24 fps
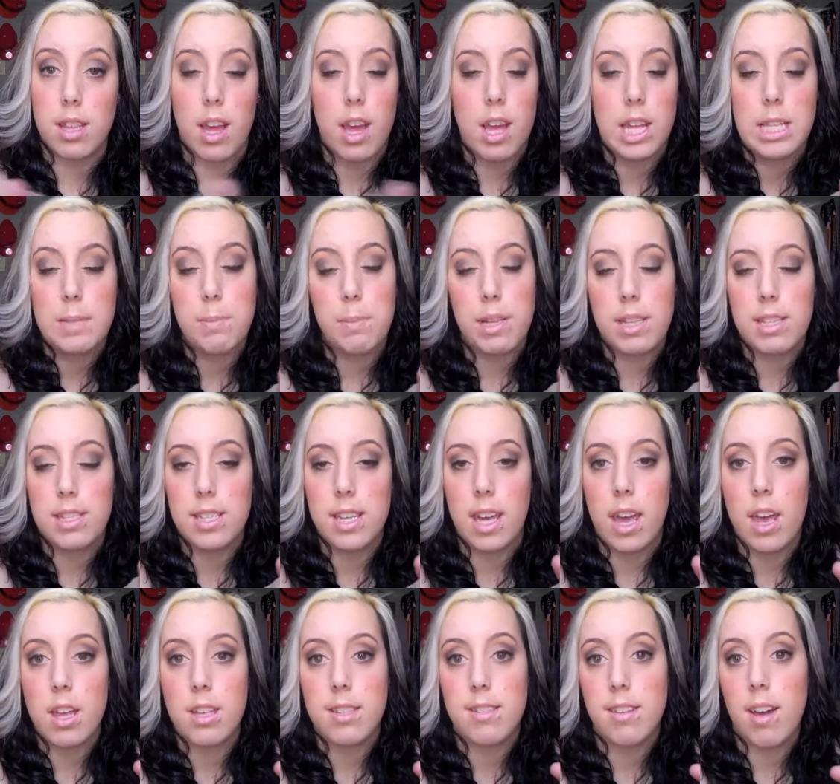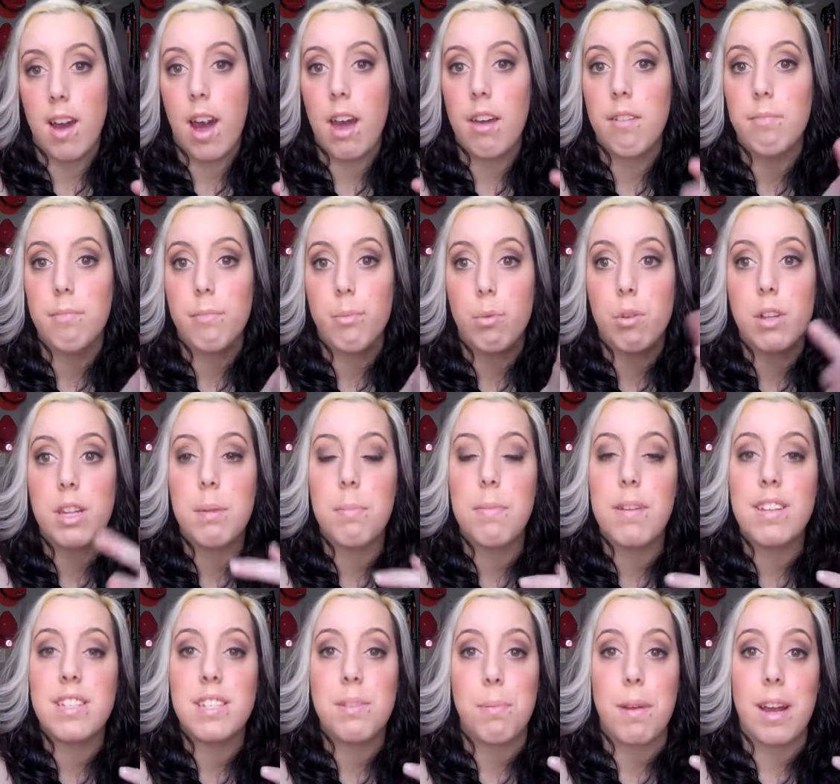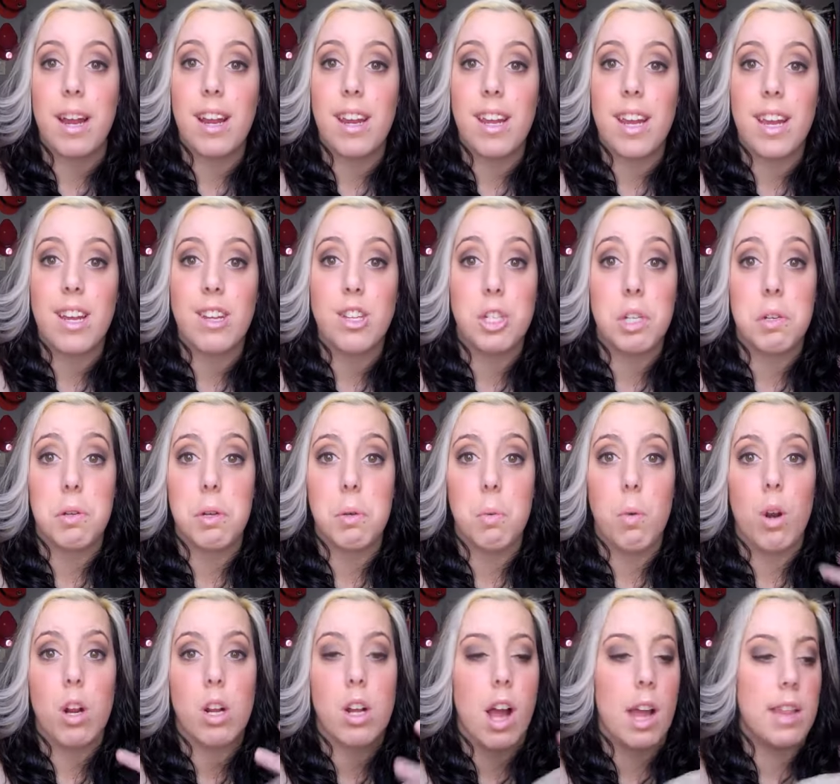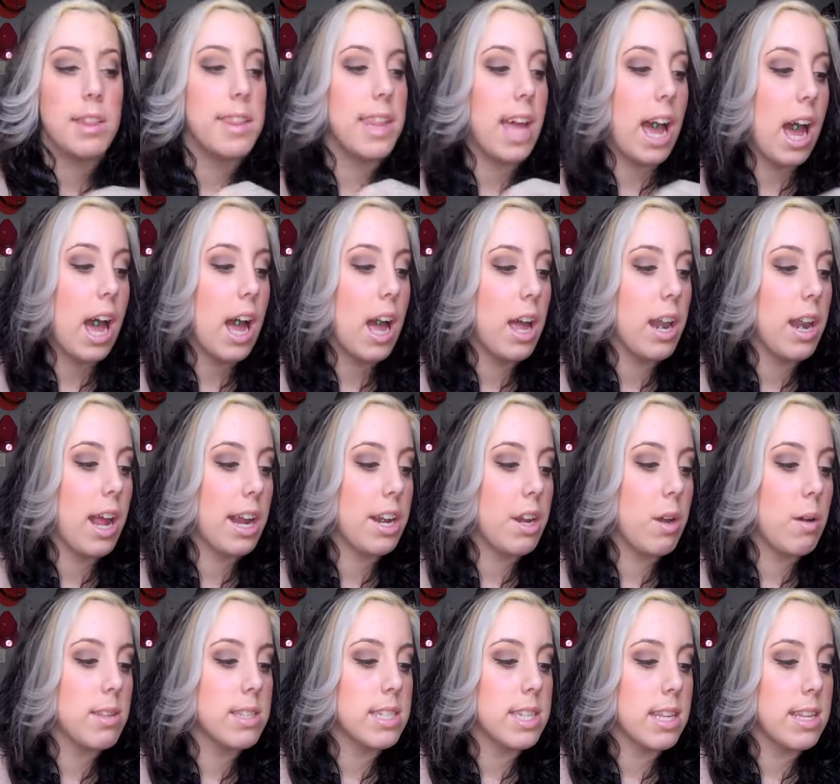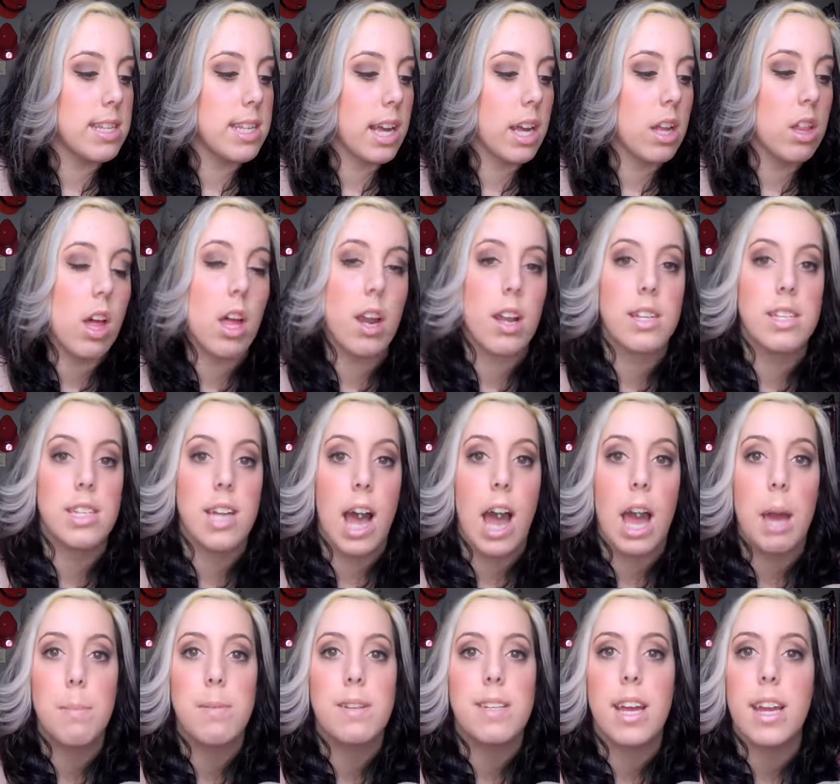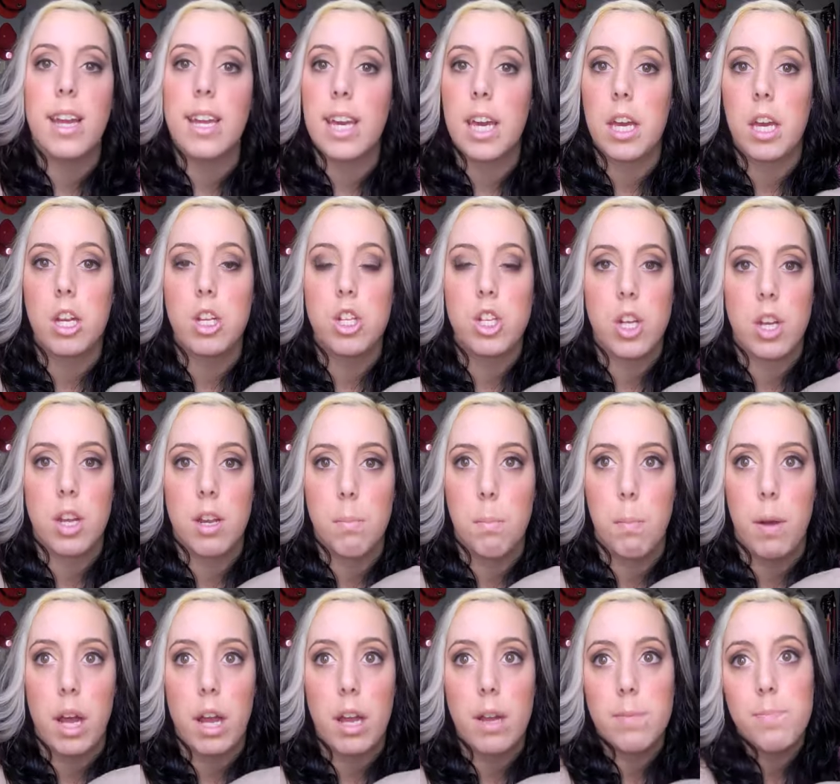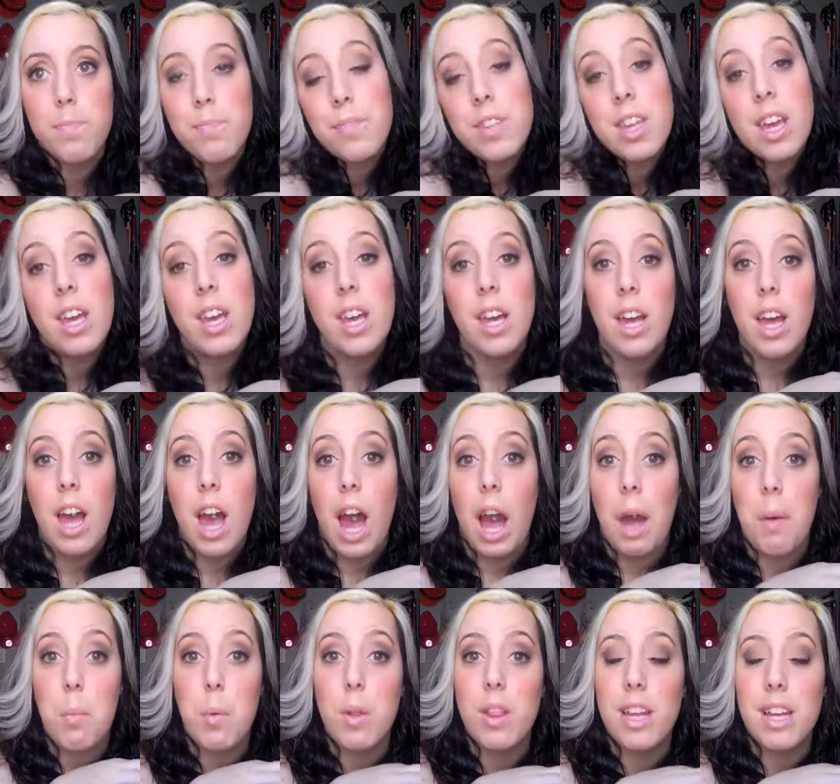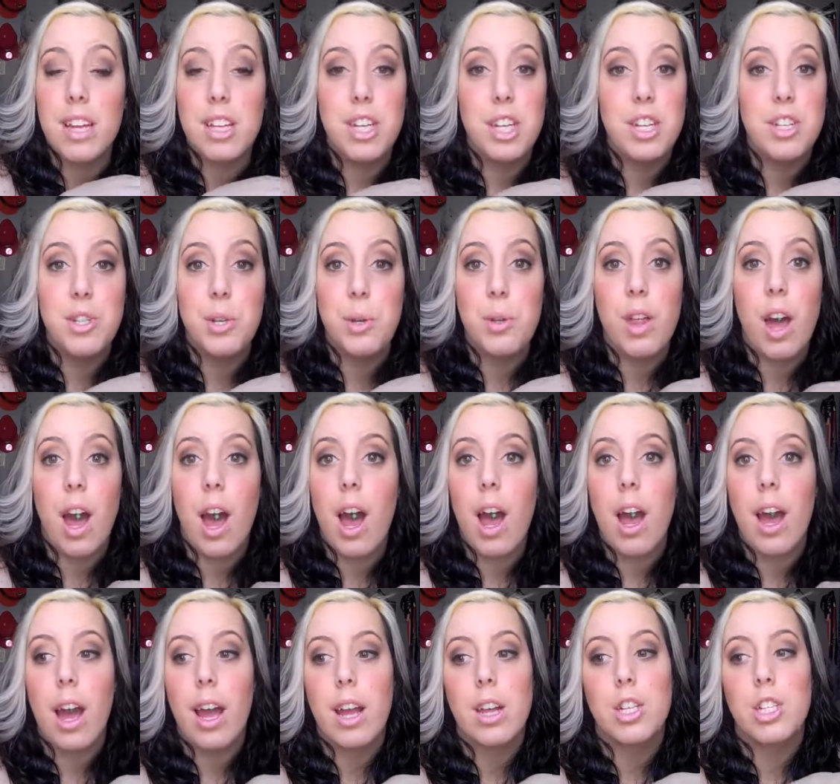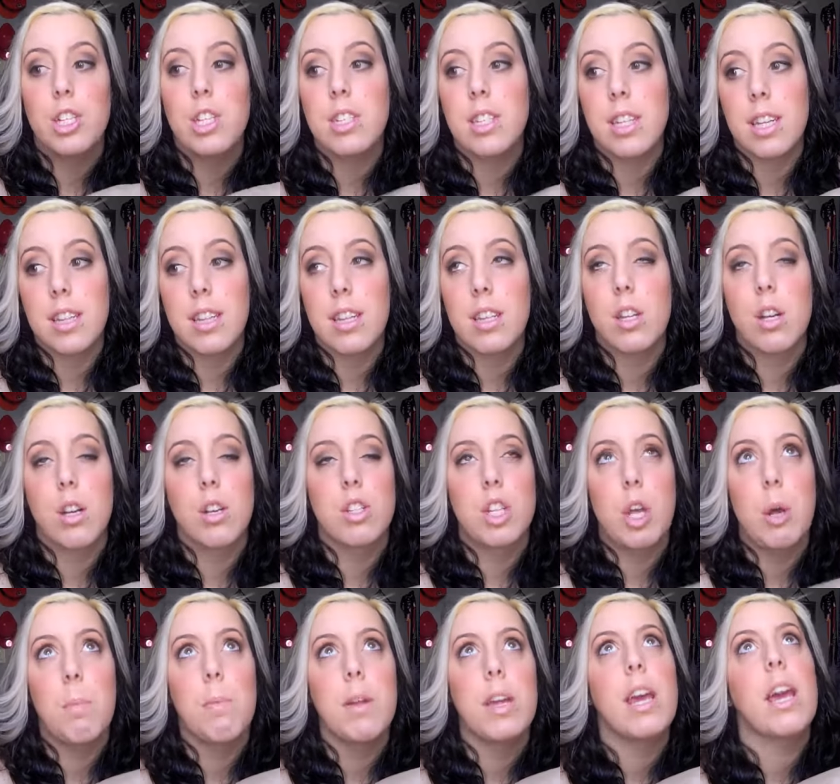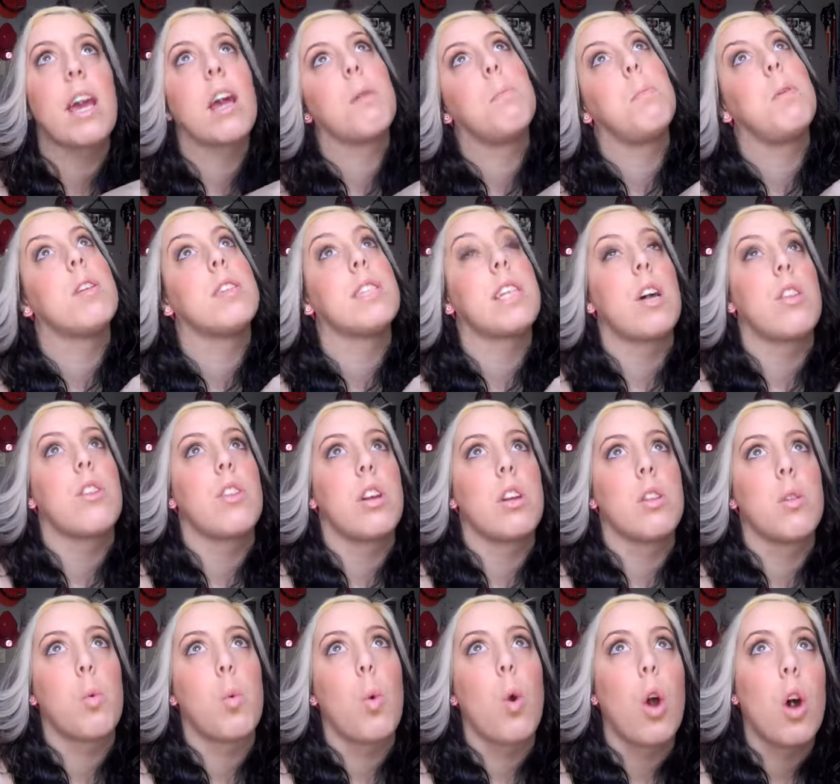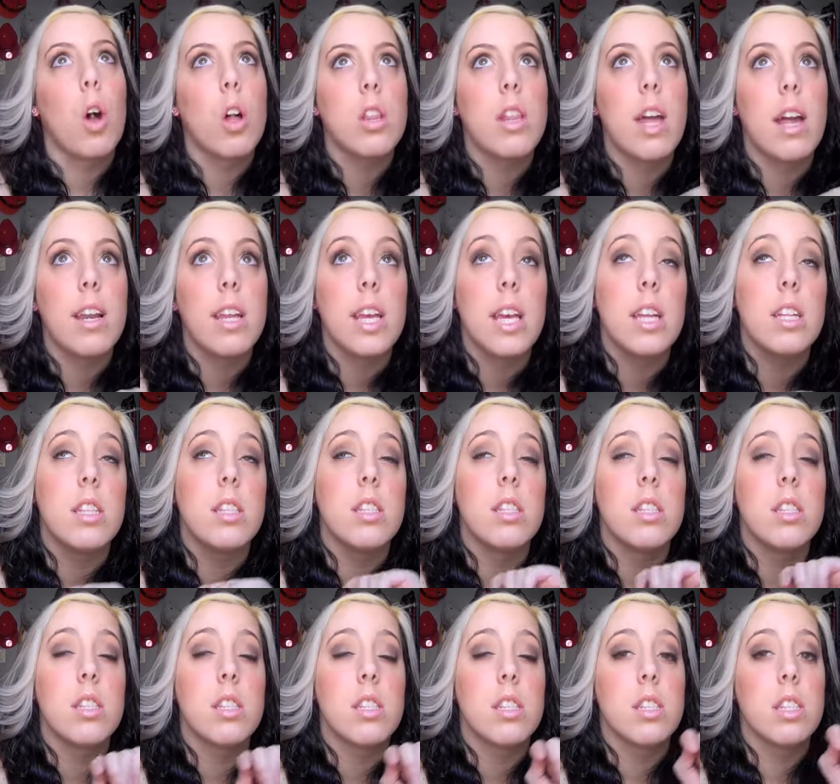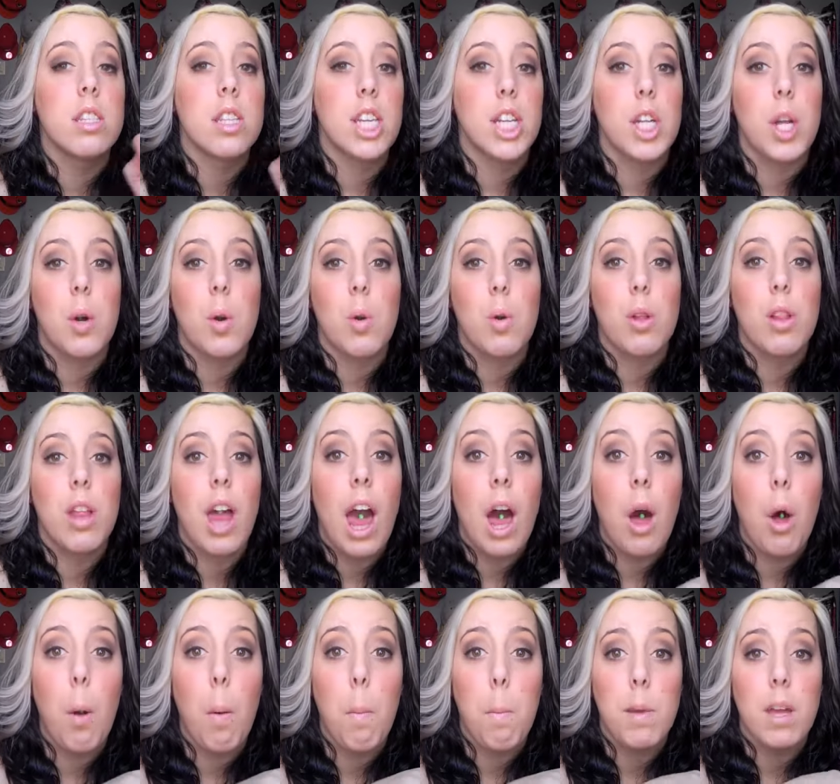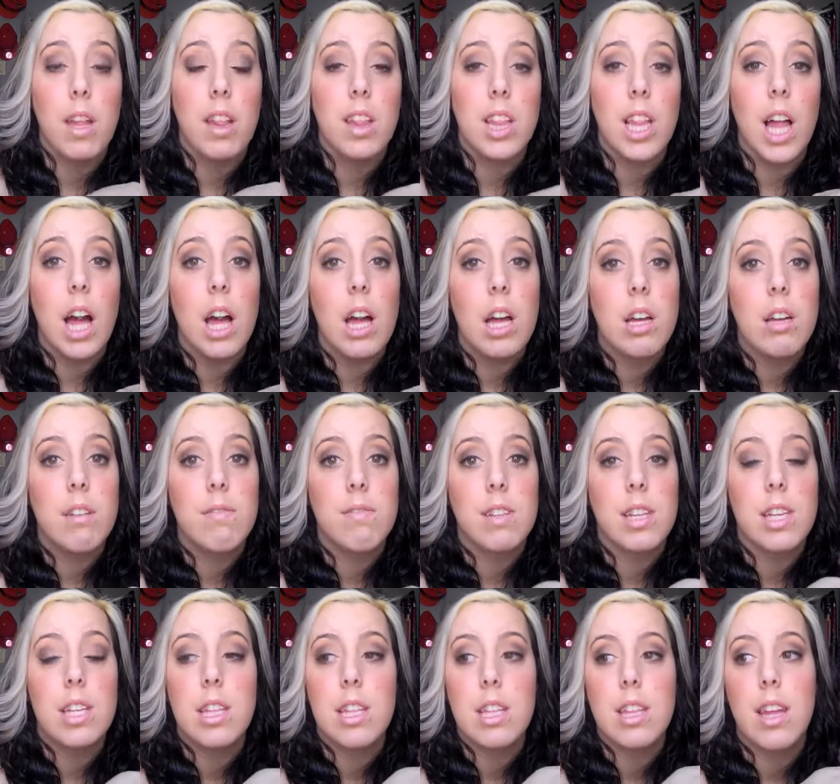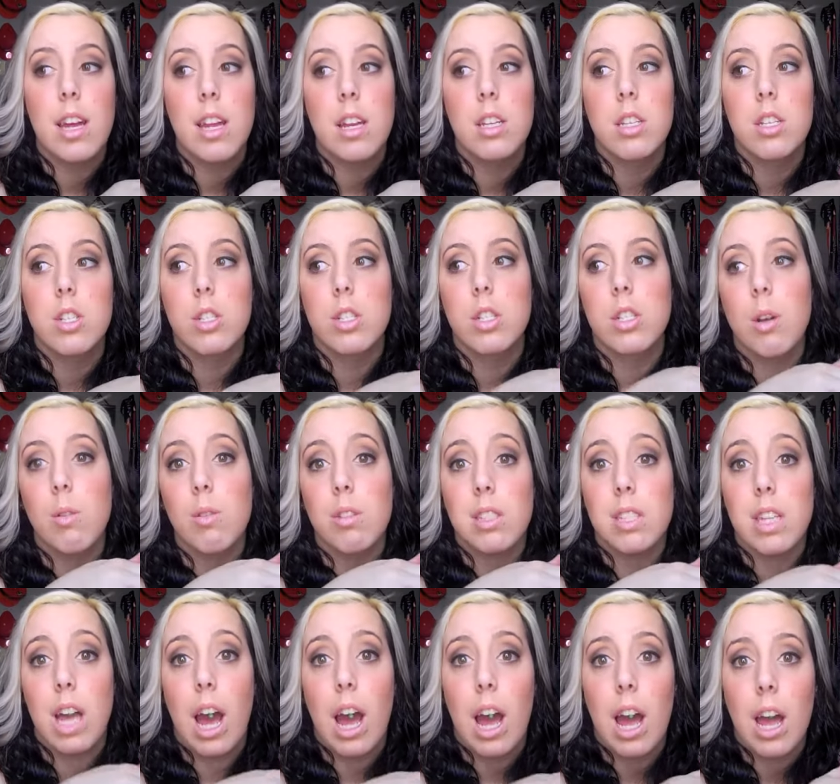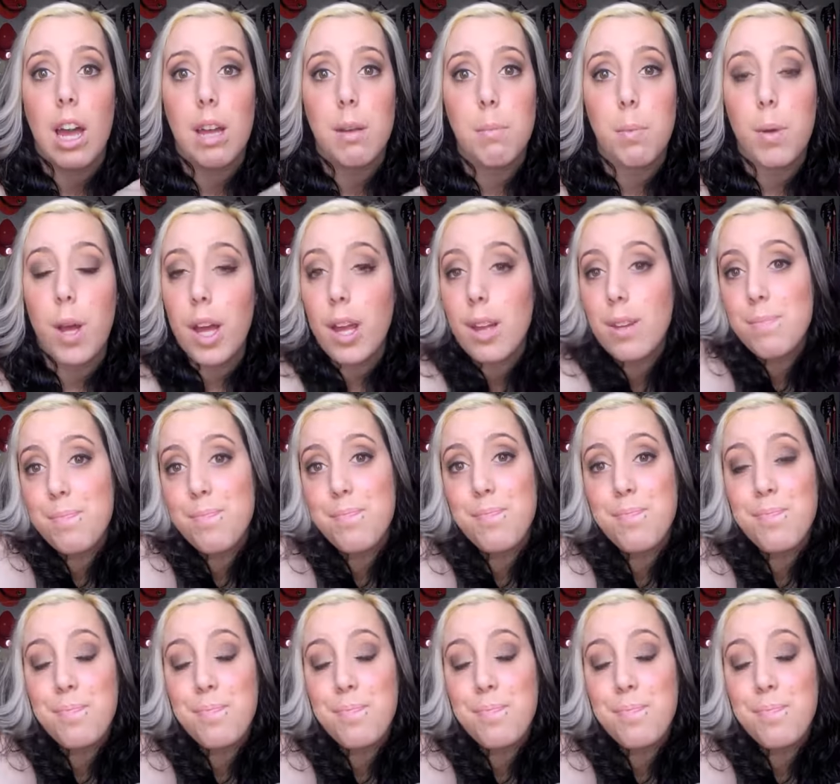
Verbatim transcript: to the SPCA. So I've really been debating doing work on that. I know it's going to take a lot of time, dedication, but I'm willing to do that. I just think that there are so many animals out there in the world that need, you know, help and love. And I think that it's just so sad, but,